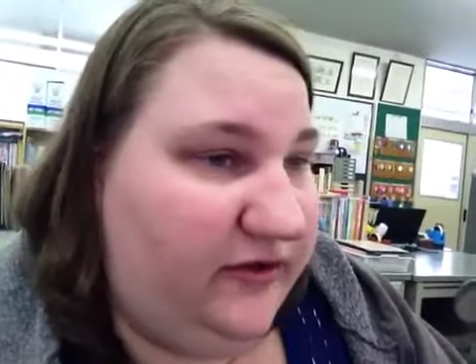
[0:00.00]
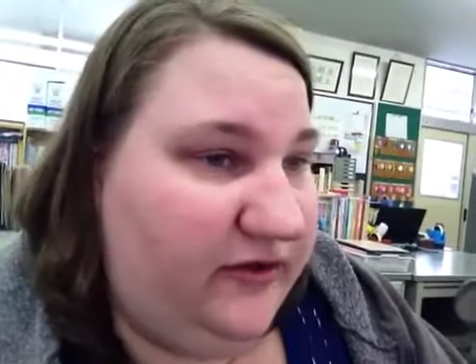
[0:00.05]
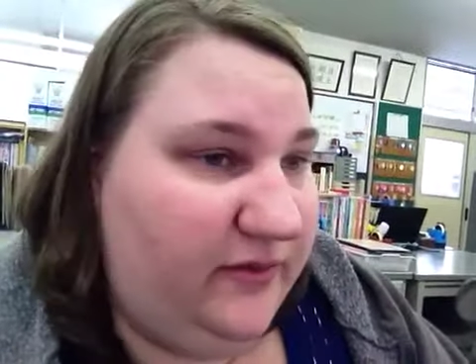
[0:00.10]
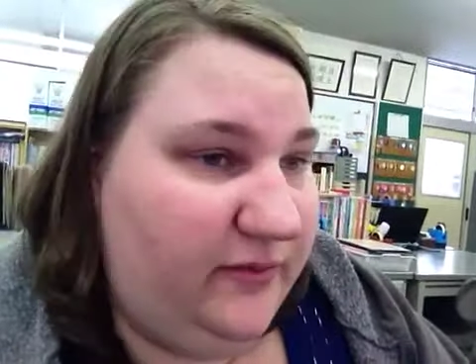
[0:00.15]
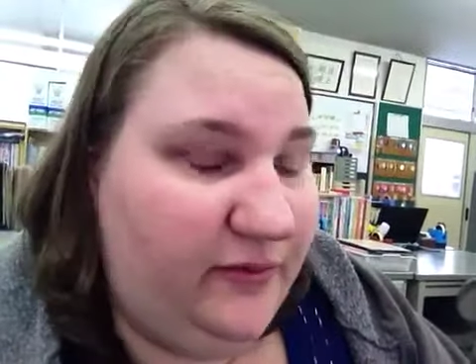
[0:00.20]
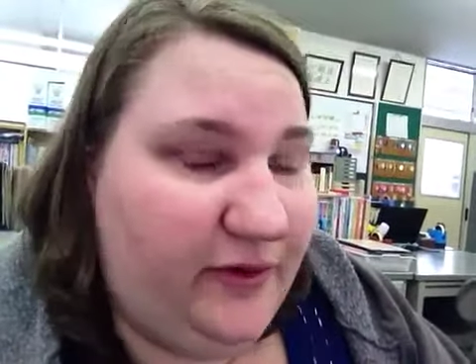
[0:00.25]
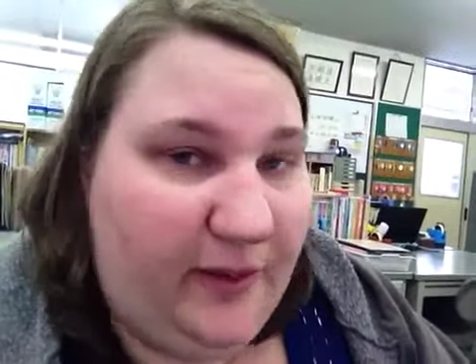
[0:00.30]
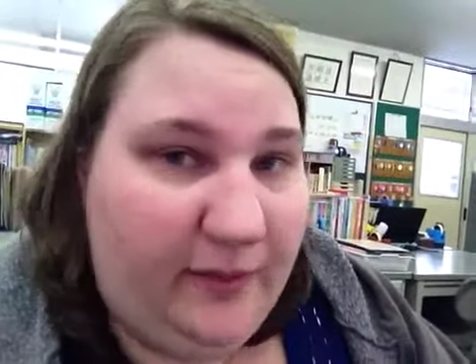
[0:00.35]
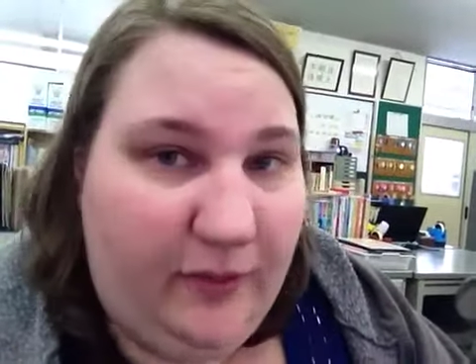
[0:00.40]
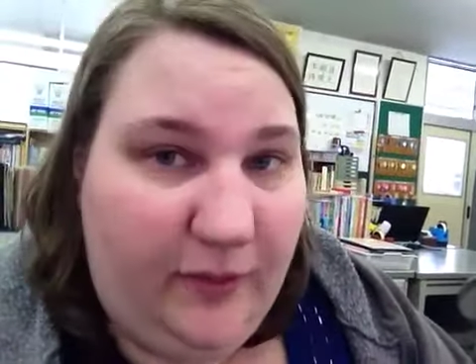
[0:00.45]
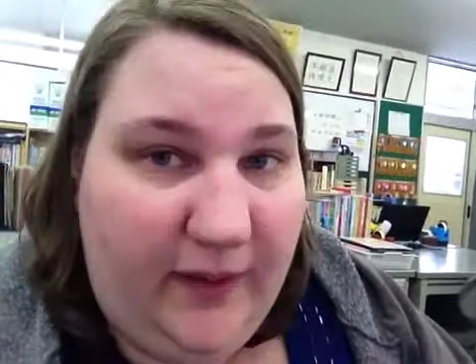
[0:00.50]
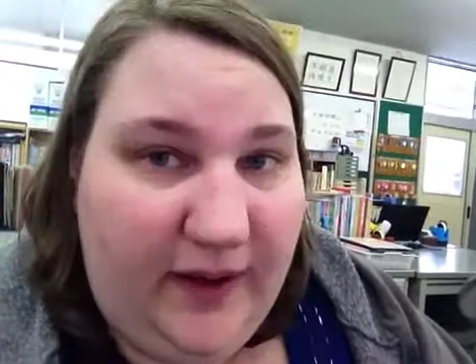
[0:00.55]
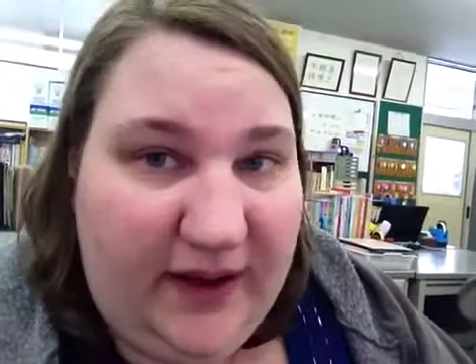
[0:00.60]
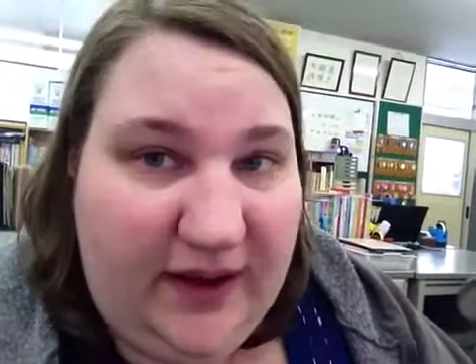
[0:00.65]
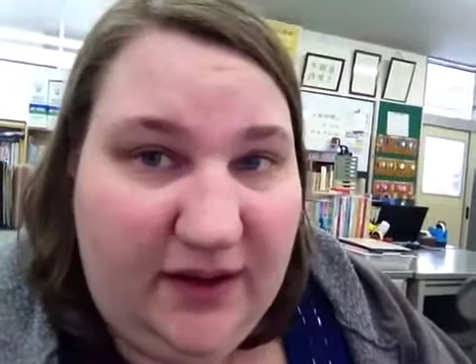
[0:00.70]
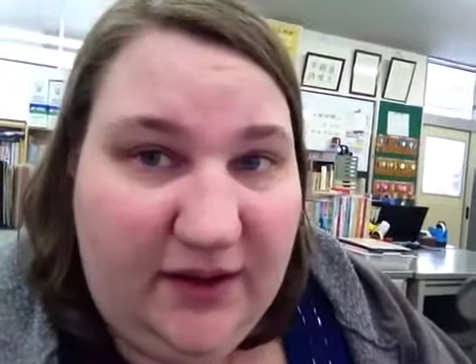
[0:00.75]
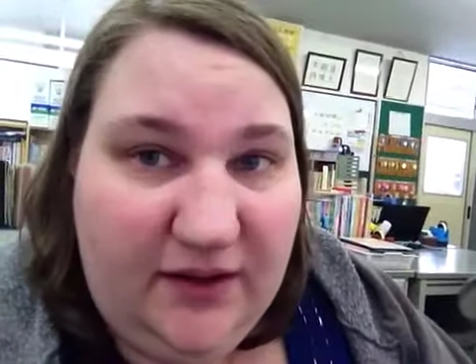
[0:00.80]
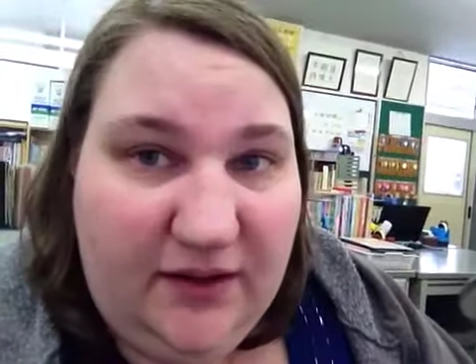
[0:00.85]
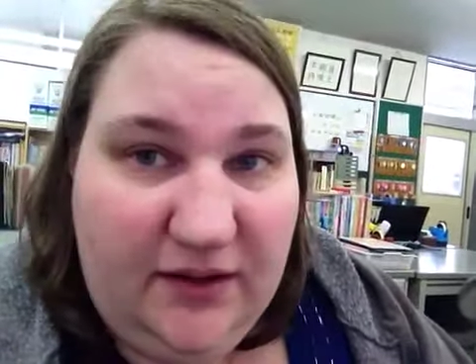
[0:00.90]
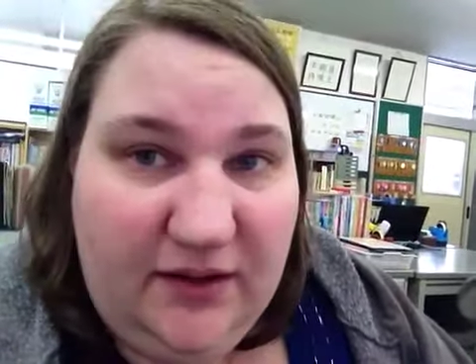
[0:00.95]
the proper way
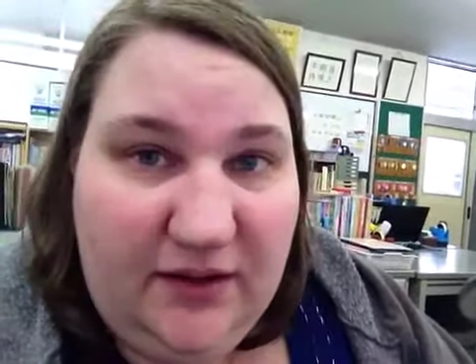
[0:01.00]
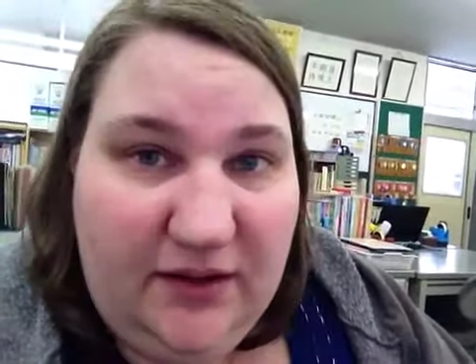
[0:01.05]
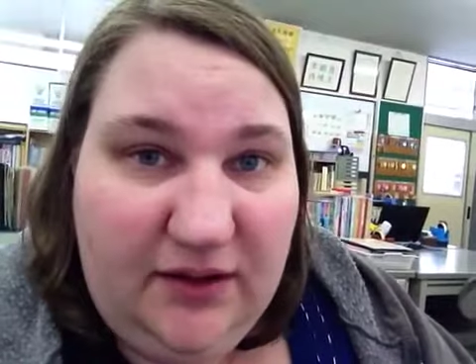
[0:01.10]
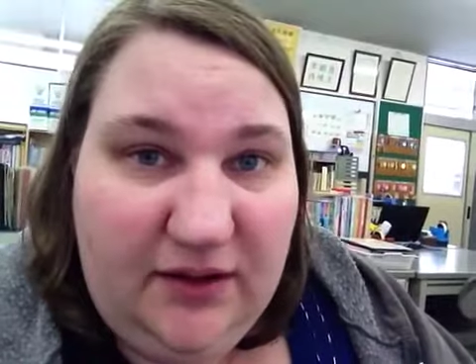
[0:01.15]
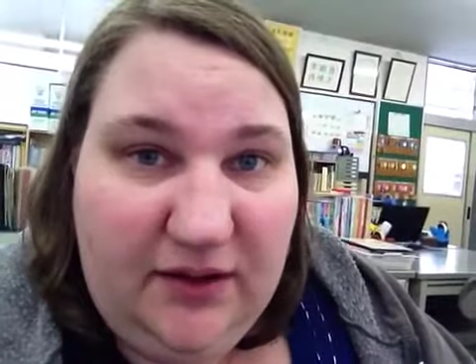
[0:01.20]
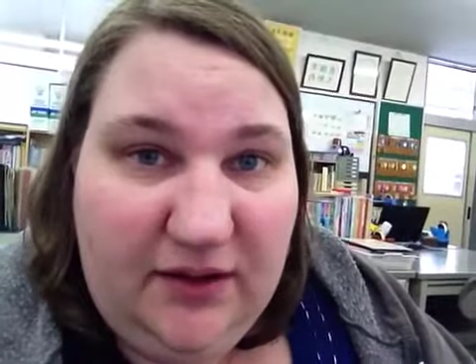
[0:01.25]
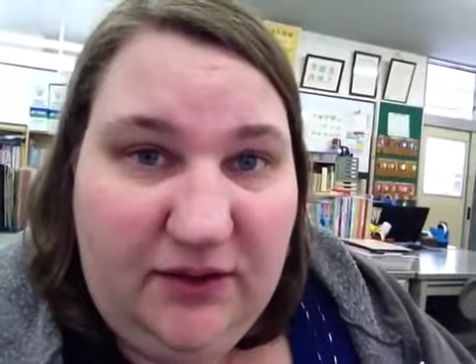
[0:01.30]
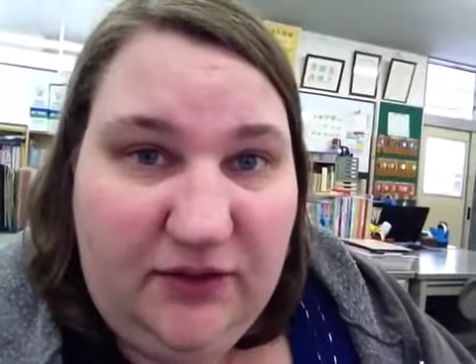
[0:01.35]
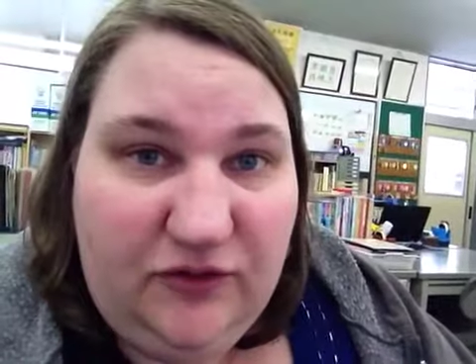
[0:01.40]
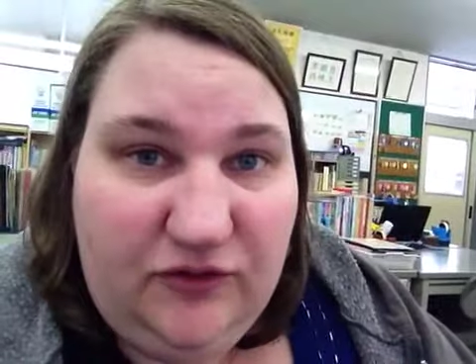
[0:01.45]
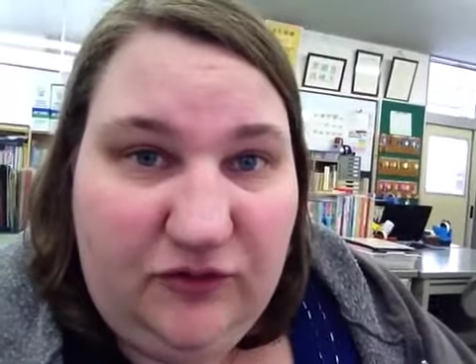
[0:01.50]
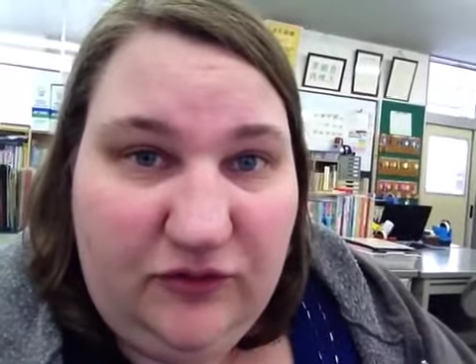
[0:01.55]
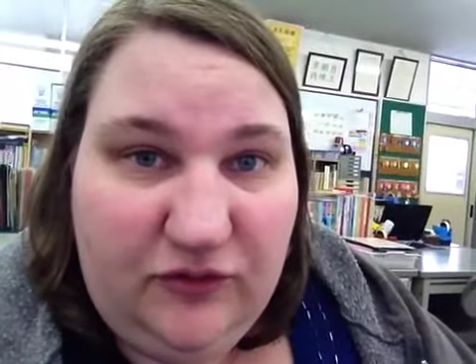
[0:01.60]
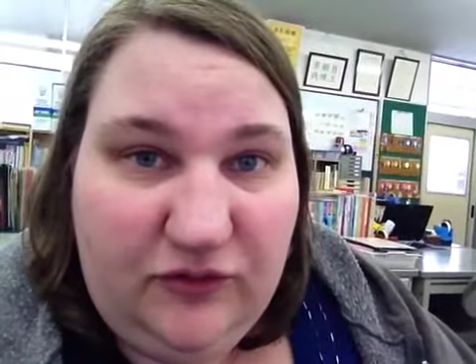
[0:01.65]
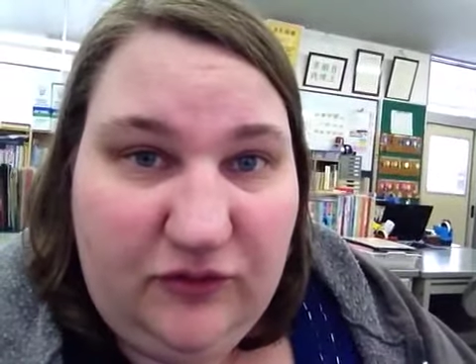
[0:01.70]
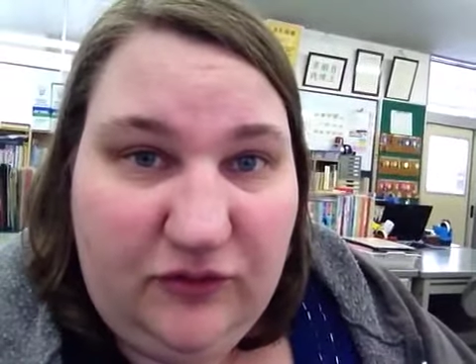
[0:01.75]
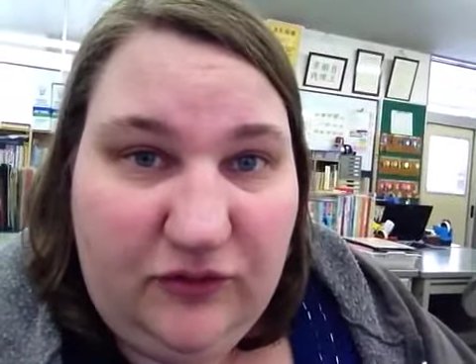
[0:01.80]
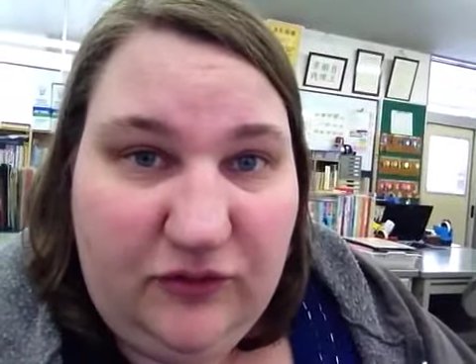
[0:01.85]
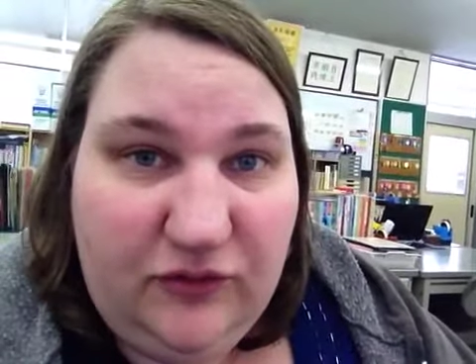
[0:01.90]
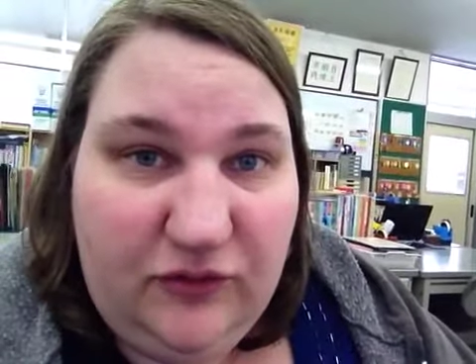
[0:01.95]

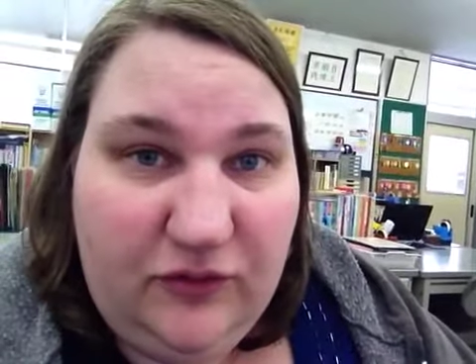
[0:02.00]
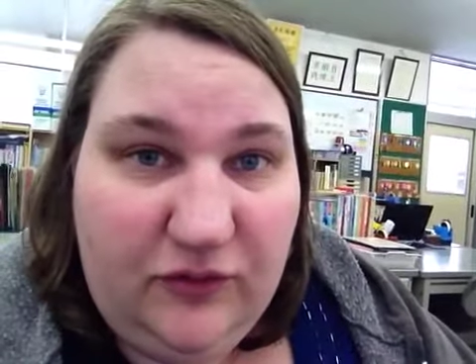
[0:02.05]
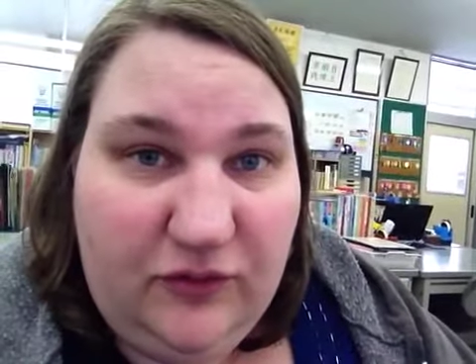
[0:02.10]
to